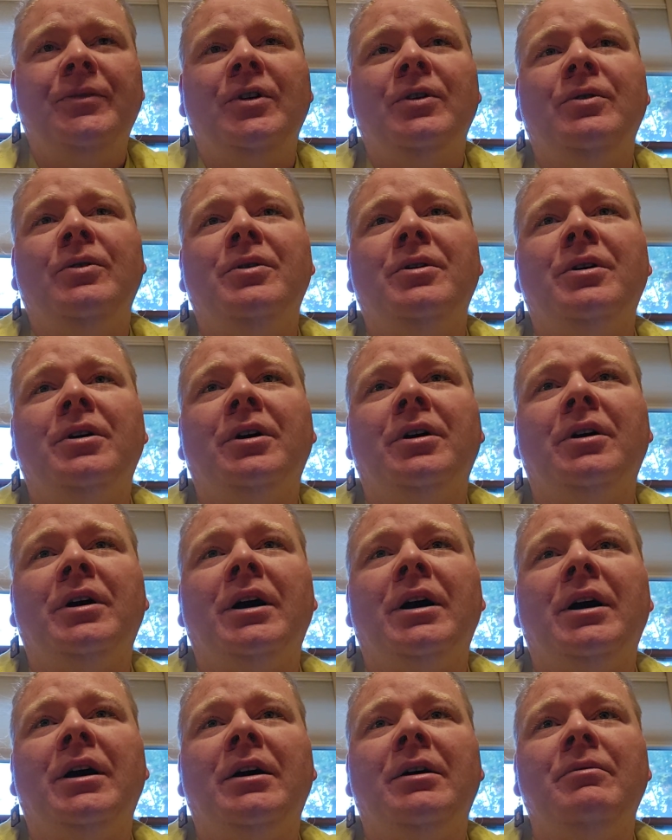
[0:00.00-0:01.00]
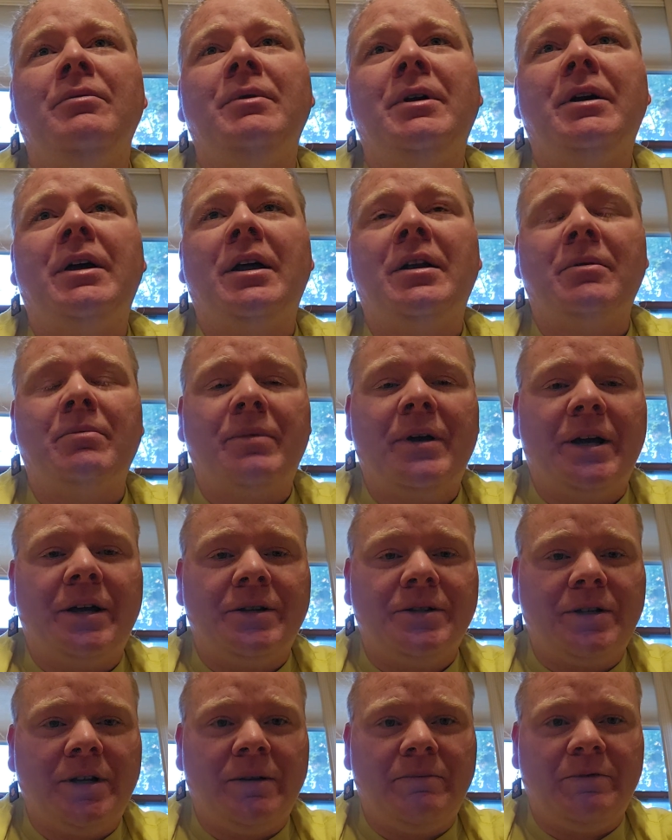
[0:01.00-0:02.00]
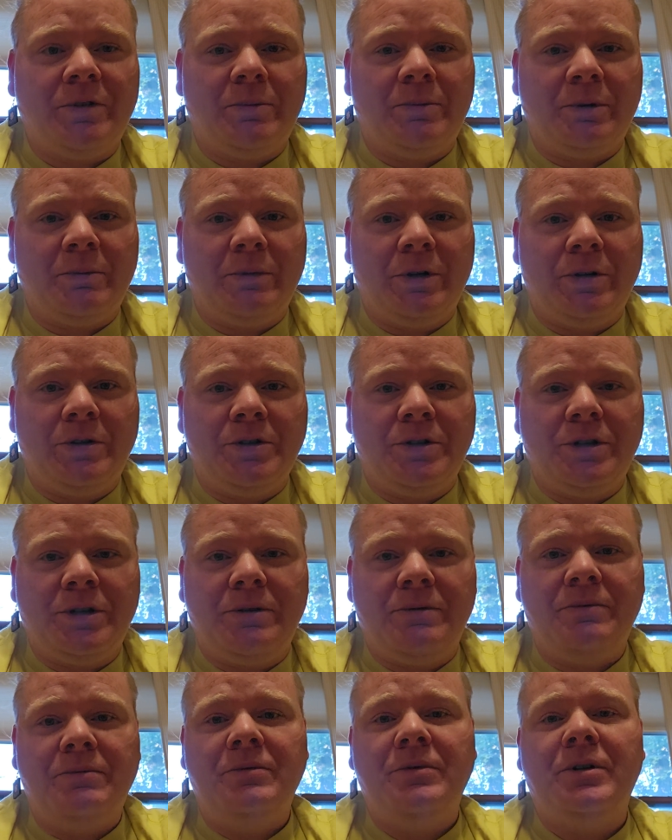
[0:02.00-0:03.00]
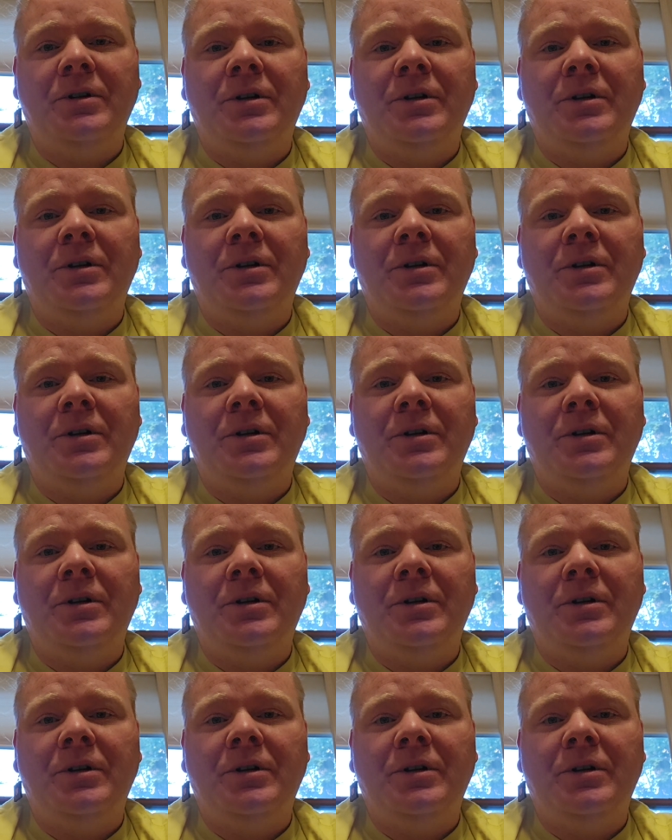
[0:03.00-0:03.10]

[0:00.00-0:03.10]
Or getting passed up for promotion